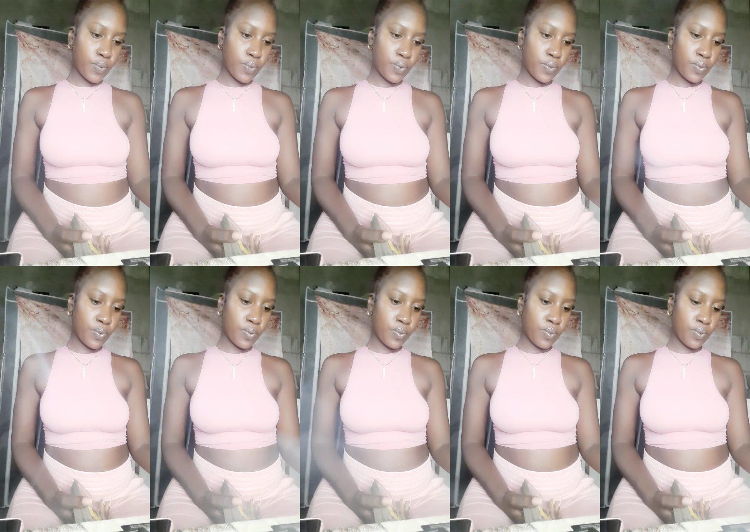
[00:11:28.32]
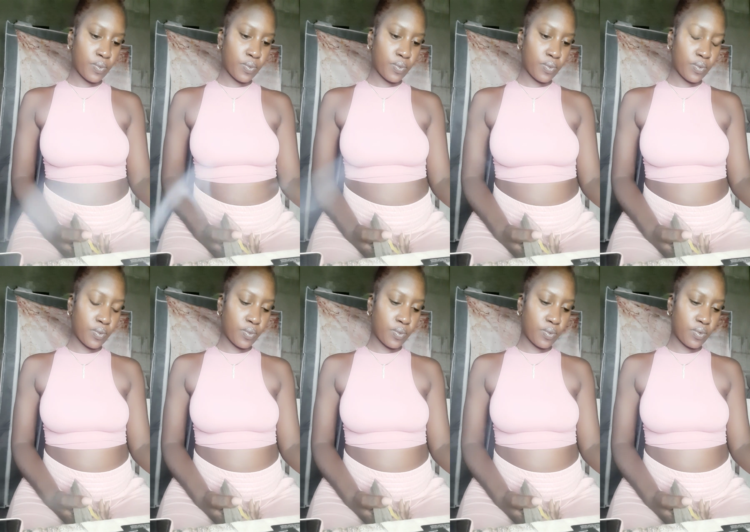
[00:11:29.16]

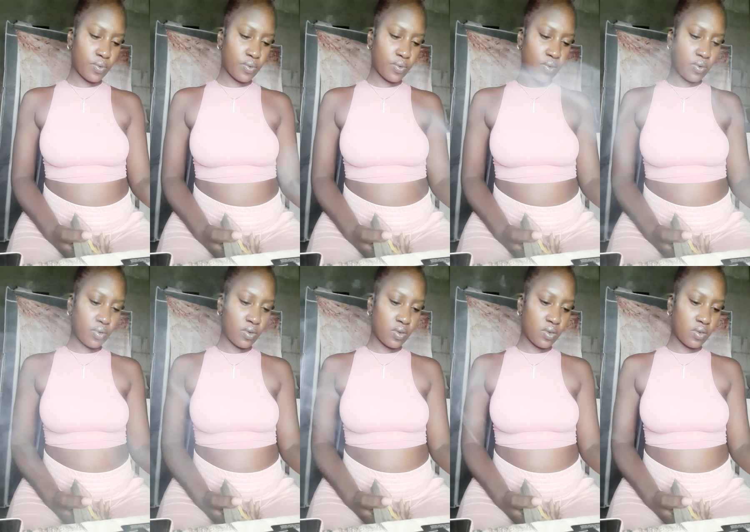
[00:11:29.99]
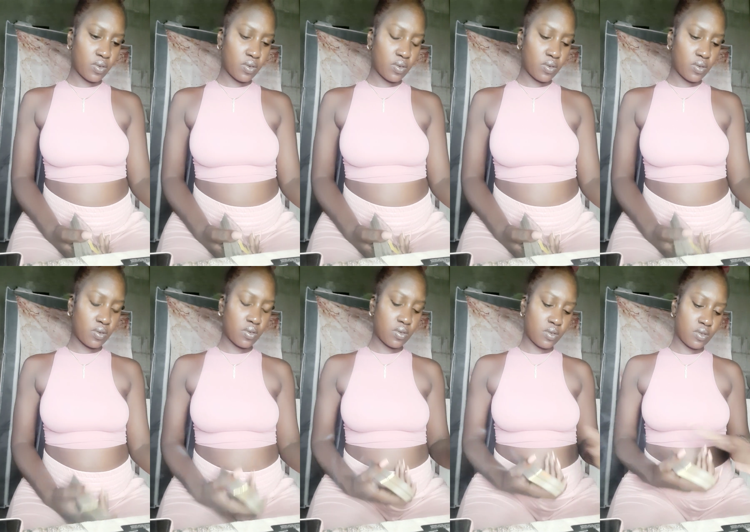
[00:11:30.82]

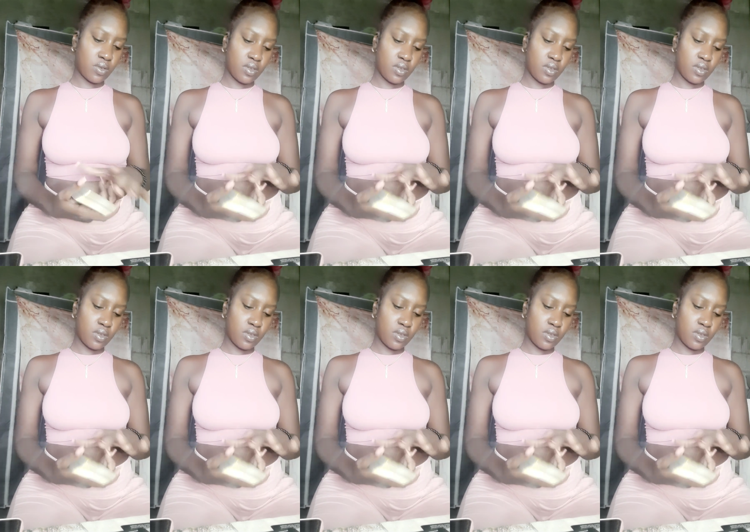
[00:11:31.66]
(no one is talking)